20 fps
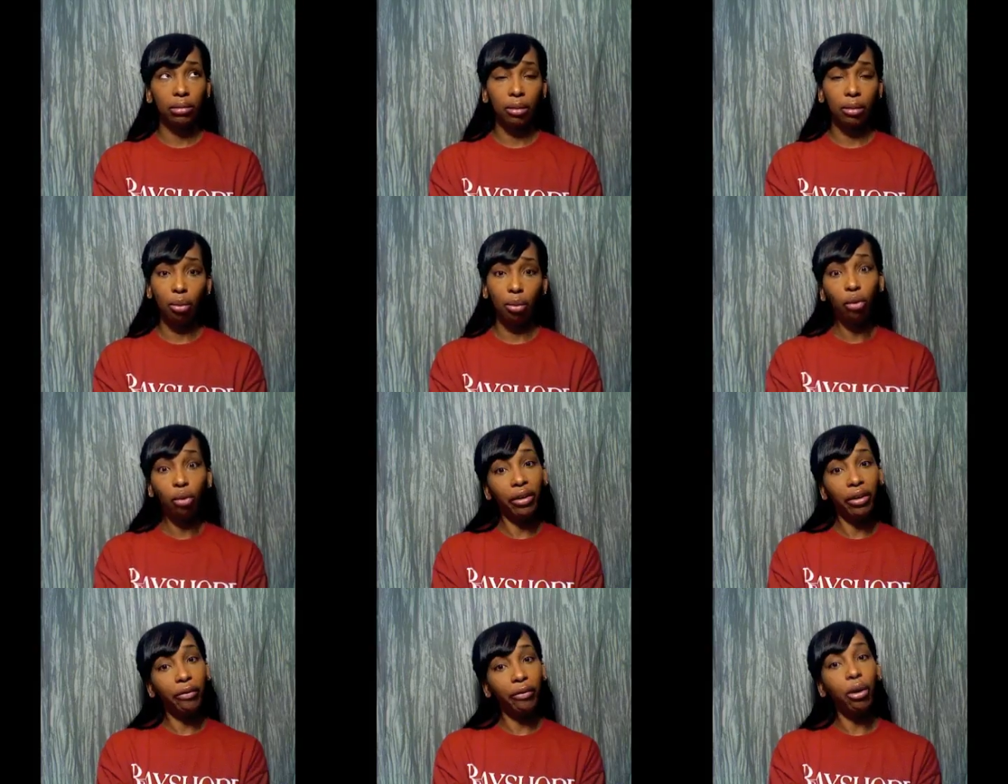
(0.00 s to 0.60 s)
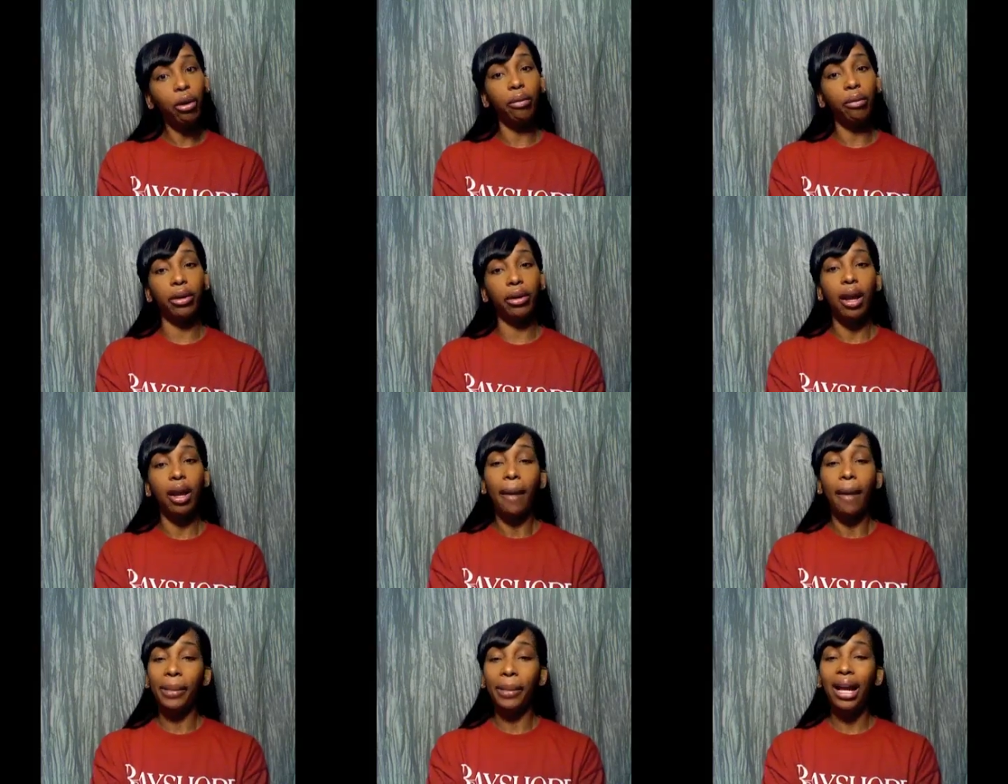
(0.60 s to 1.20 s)
moving forward.
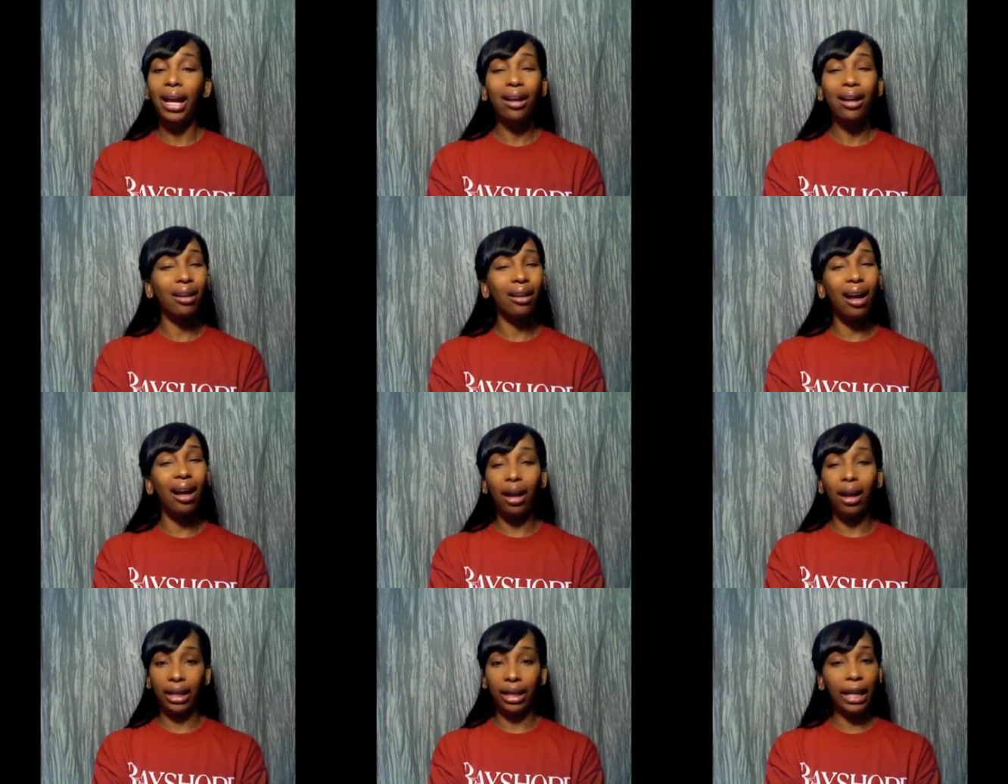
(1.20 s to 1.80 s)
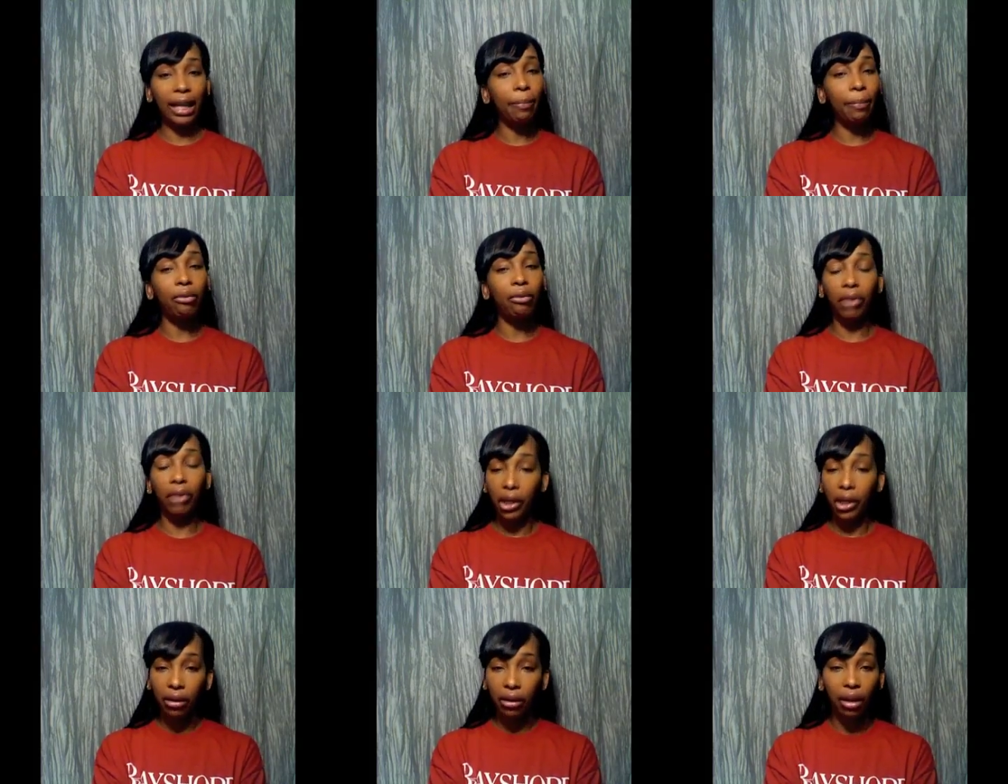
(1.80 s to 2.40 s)
But I, I keep it
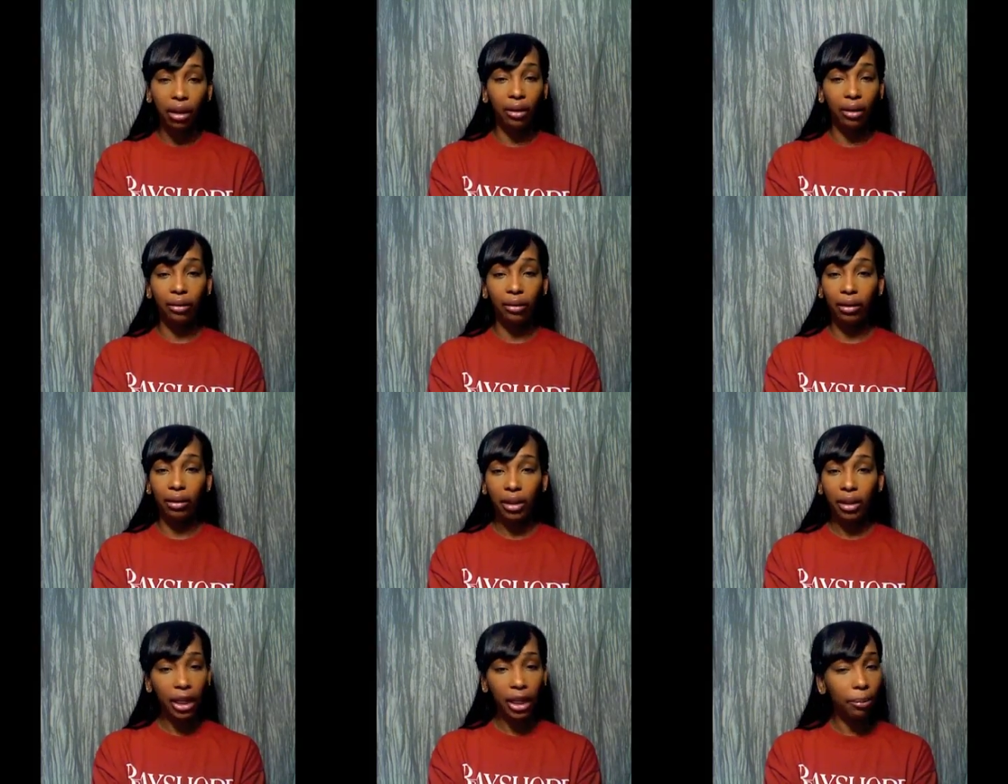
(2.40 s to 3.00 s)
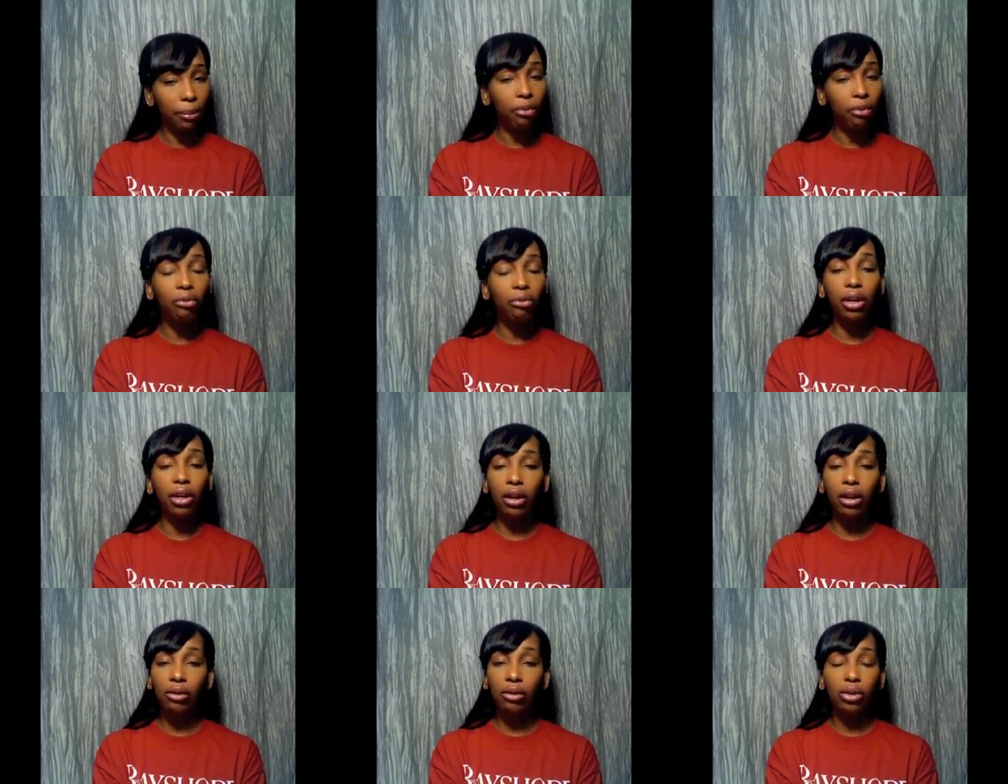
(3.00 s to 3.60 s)
real though. Keep it
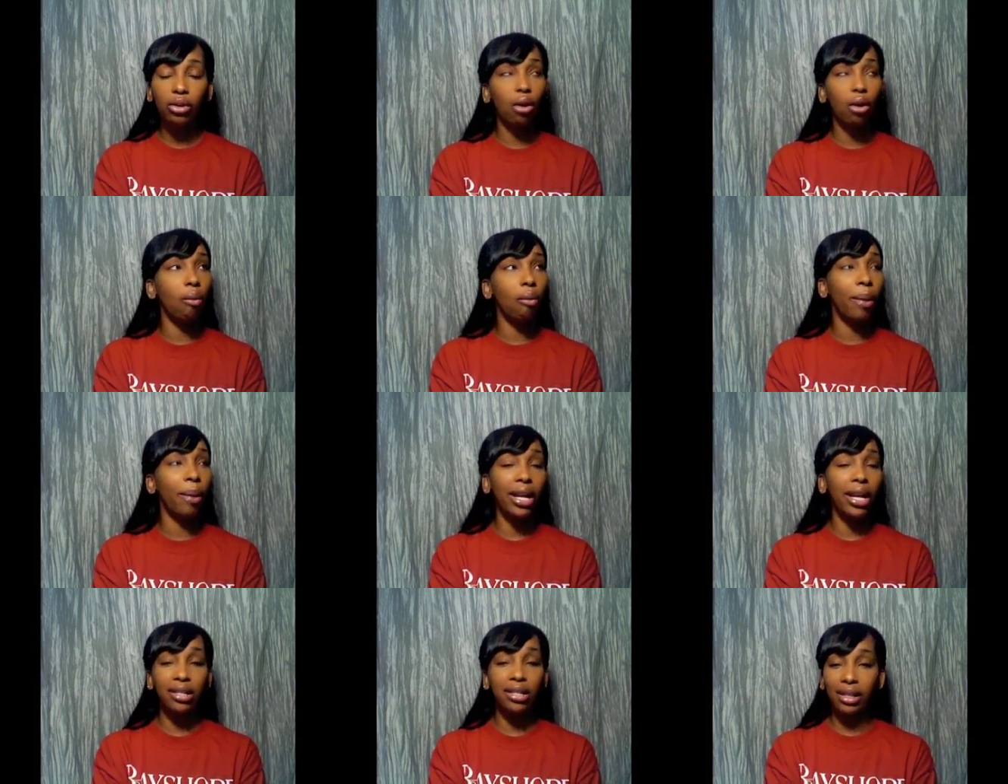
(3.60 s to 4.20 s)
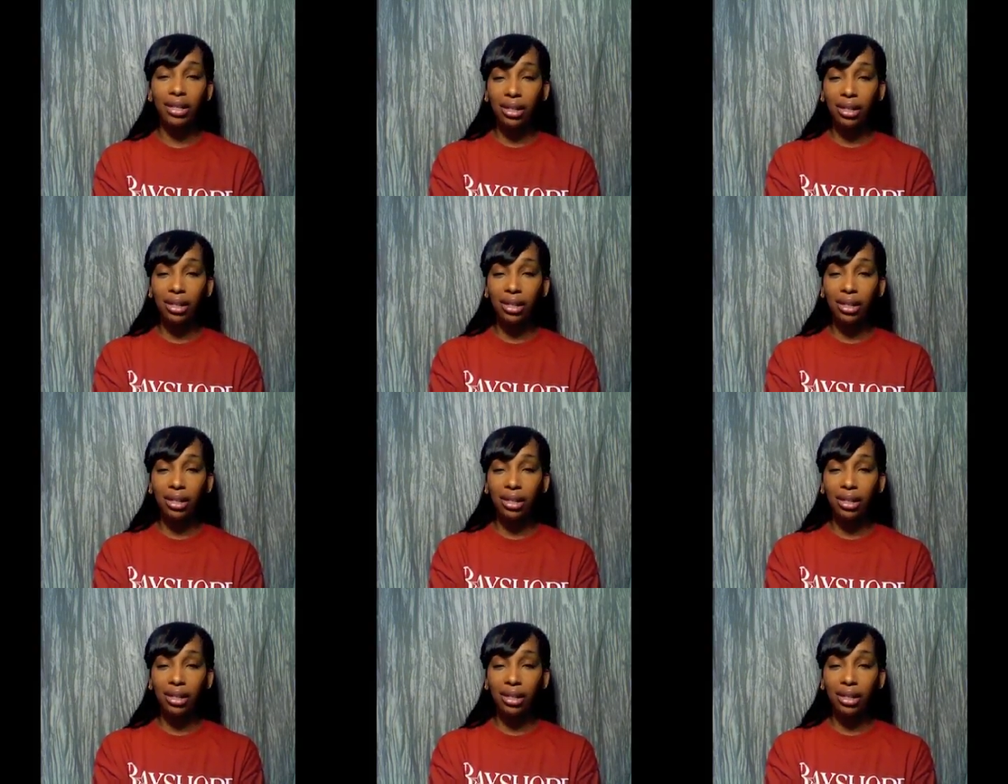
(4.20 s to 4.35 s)
real. Don't bite your